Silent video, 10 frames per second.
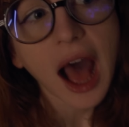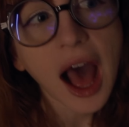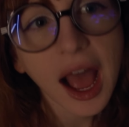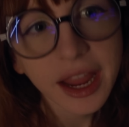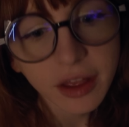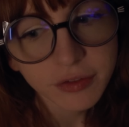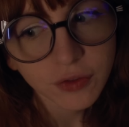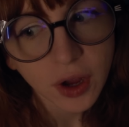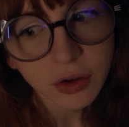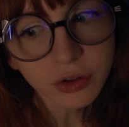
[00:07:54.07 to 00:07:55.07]
I have
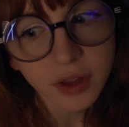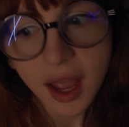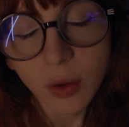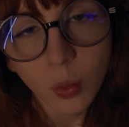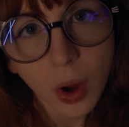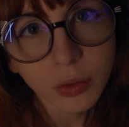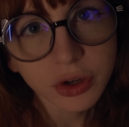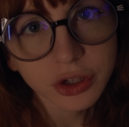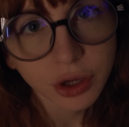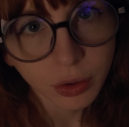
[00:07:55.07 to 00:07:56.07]
freckles I won't
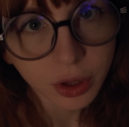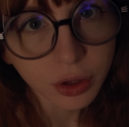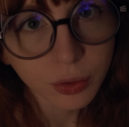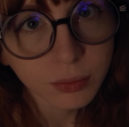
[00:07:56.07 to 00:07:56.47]
show you.